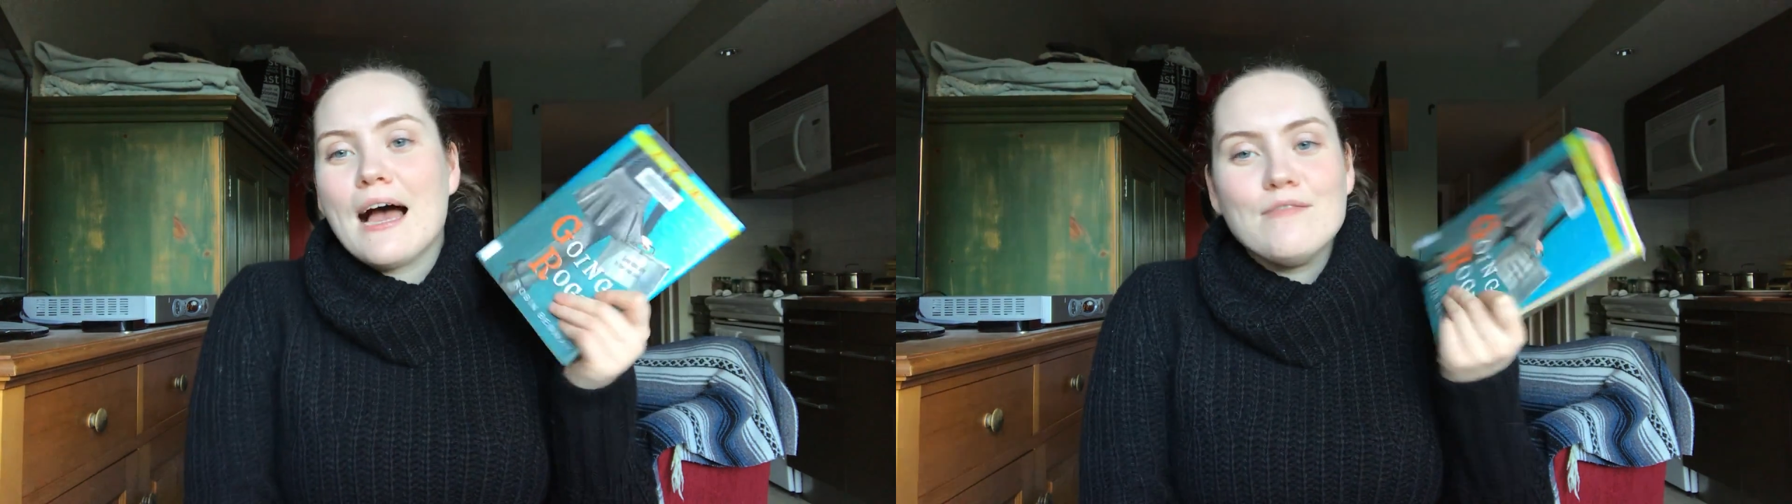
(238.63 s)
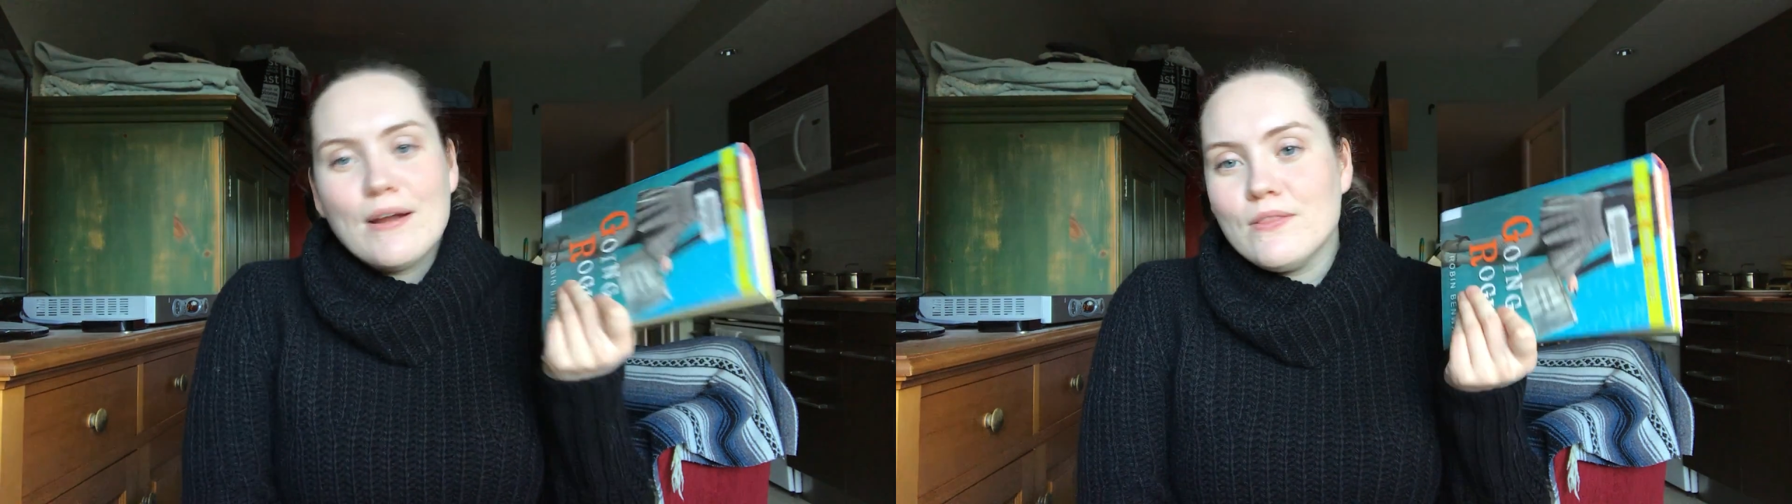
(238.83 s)

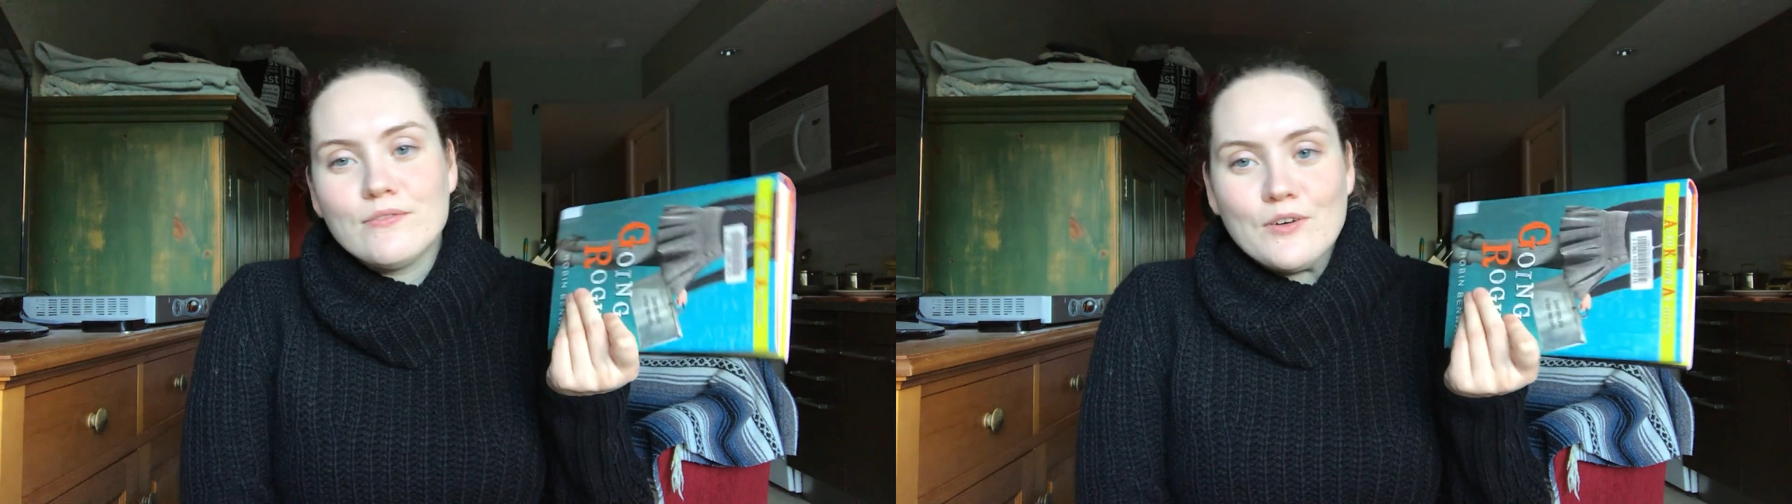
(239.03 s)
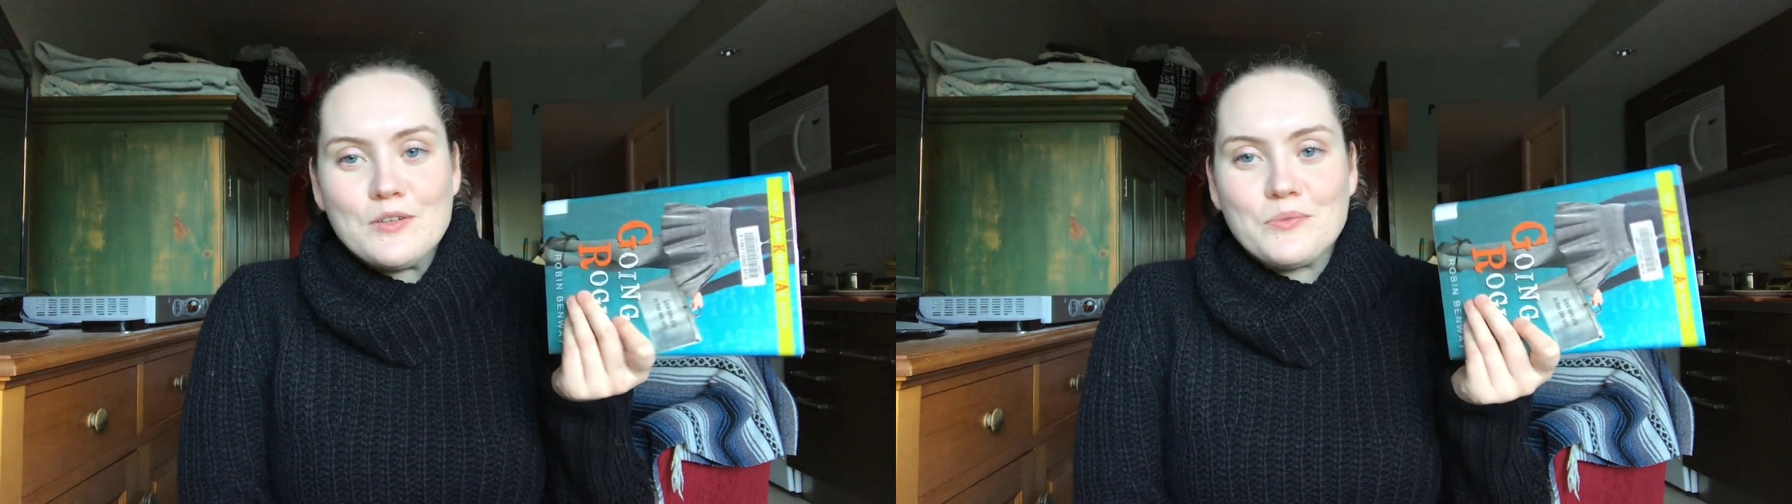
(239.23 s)
I read the
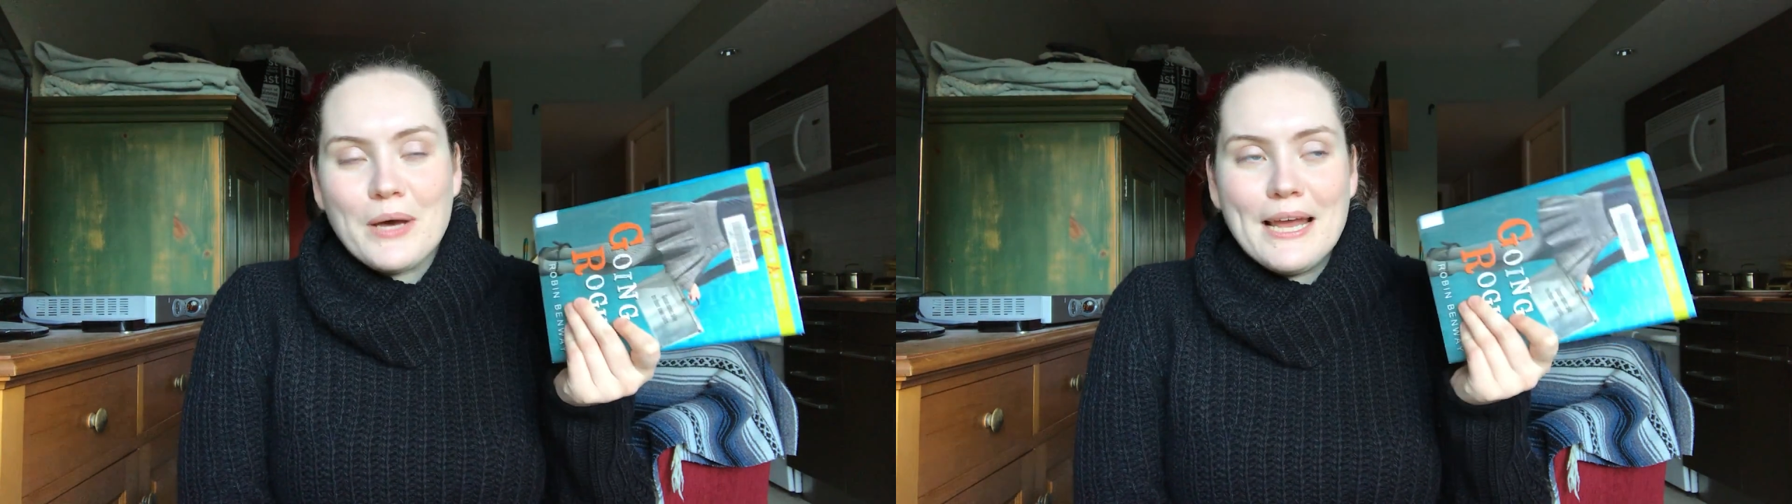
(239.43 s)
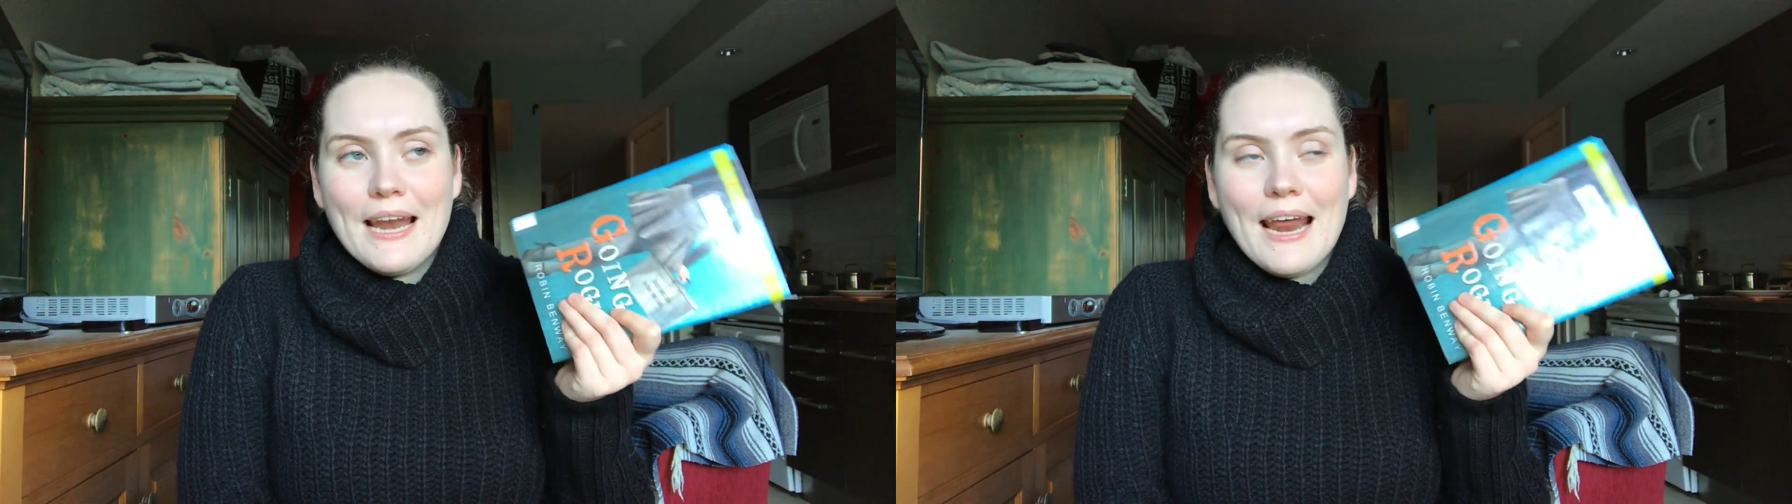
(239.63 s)
first
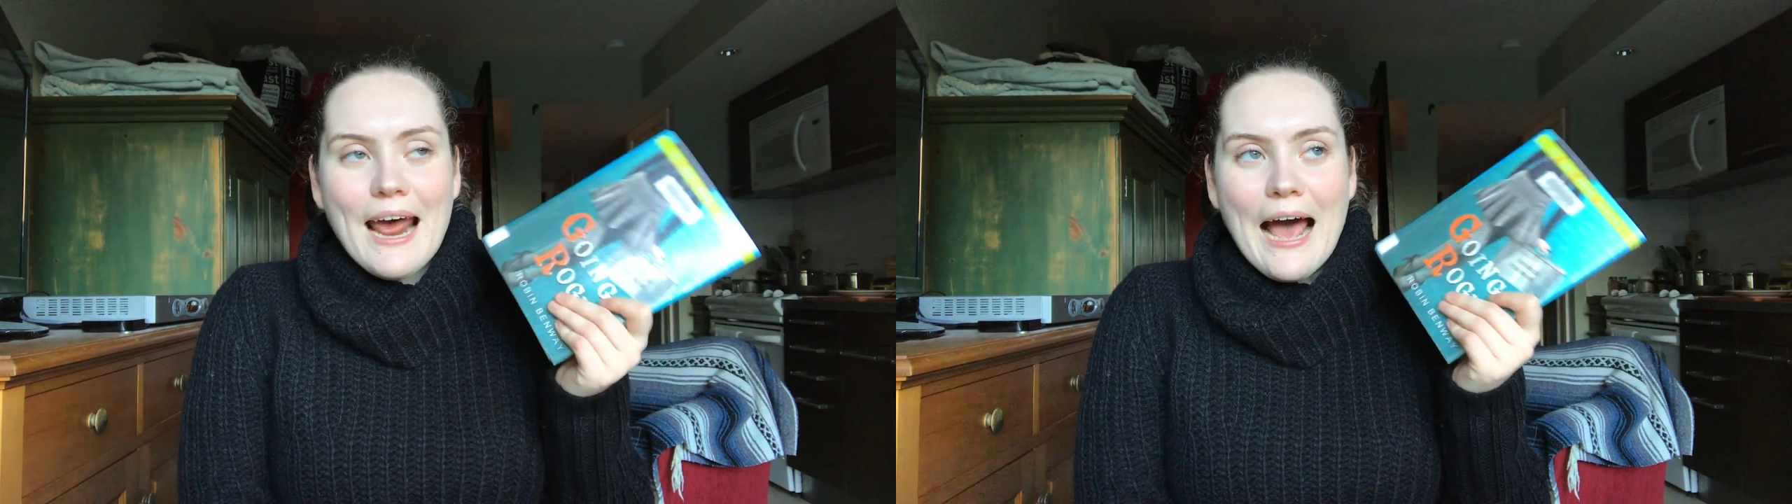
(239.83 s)
one